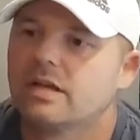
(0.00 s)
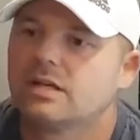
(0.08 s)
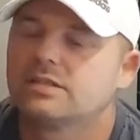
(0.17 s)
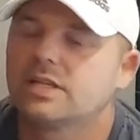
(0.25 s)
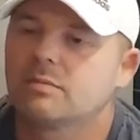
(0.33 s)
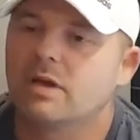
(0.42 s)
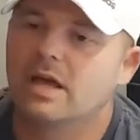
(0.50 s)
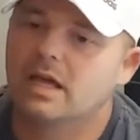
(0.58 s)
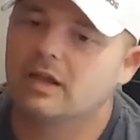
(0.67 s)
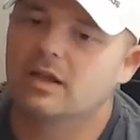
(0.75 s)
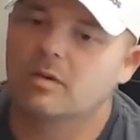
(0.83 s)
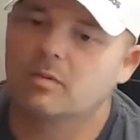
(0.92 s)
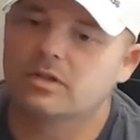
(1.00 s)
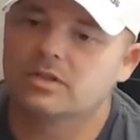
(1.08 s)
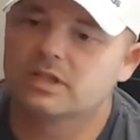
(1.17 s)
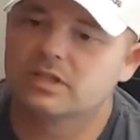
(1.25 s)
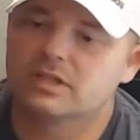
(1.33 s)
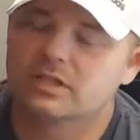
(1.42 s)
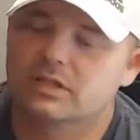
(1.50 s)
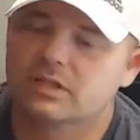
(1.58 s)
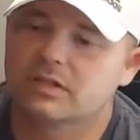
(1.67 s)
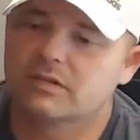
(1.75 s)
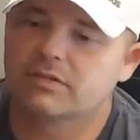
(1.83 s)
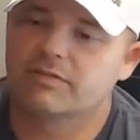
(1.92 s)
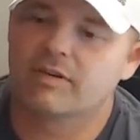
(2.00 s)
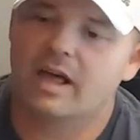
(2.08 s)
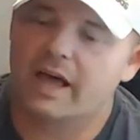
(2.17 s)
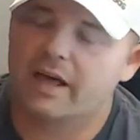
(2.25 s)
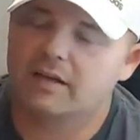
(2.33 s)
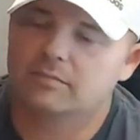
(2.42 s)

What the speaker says: seemed like it was just flat.